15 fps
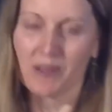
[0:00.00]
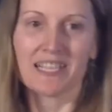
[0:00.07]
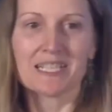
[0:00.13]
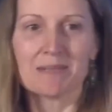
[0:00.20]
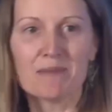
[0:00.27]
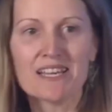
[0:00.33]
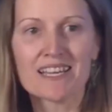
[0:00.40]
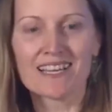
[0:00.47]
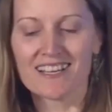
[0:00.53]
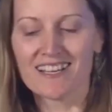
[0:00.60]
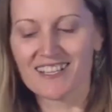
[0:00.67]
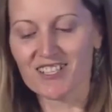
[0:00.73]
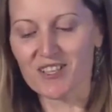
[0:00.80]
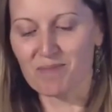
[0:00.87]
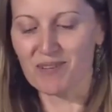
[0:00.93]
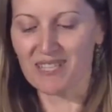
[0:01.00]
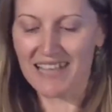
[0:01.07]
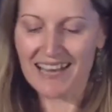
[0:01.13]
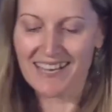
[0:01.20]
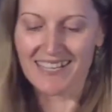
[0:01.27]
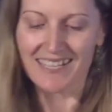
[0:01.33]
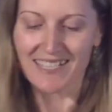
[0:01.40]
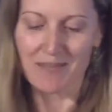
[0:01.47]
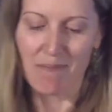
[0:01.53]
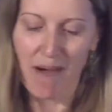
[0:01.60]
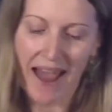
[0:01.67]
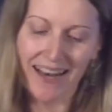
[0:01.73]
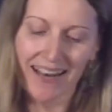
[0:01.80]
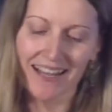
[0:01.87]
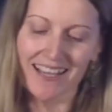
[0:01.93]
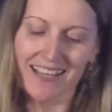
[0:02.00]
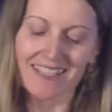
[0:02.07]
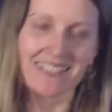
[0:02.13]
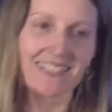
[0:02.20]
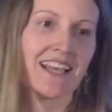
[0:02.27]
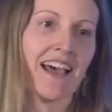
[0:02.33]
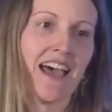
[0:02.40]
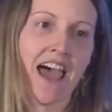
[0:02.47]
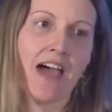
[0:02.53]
and the speakers, the presenters, the panellists,